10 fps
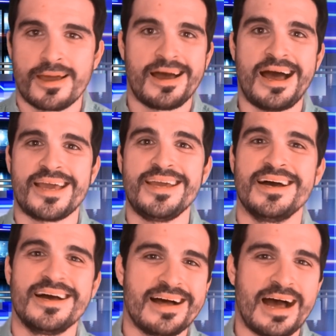Hi,
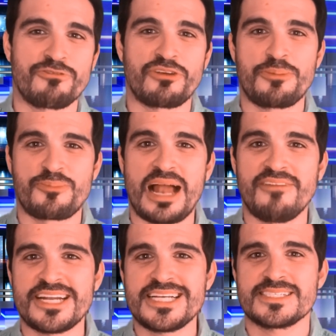I'm Felipe
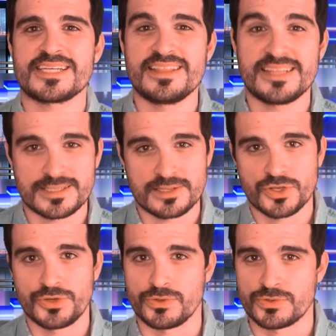Álvarez and this is
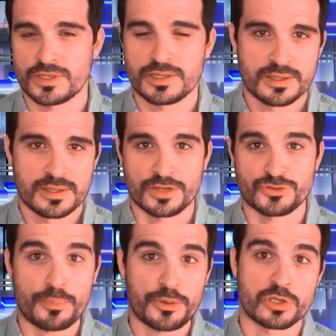the news. A
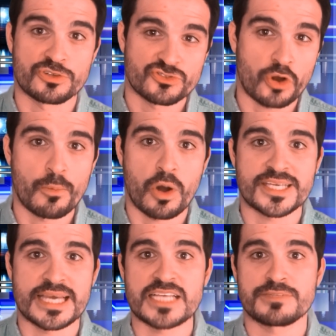tropical storm
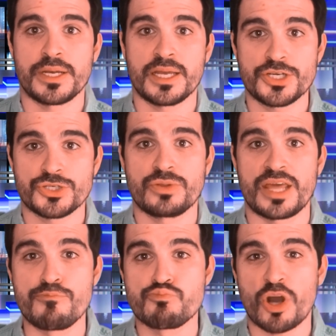watch has been issued
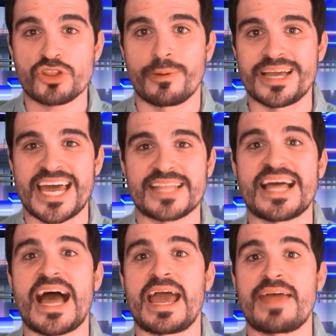in Puerto Vallarta
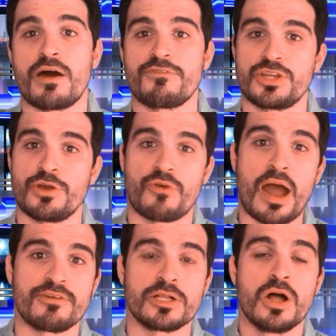ahead of the
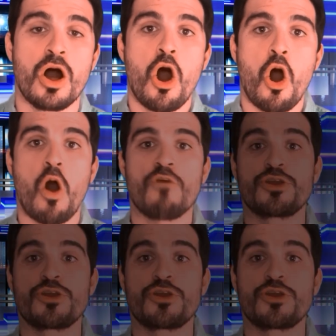arrival of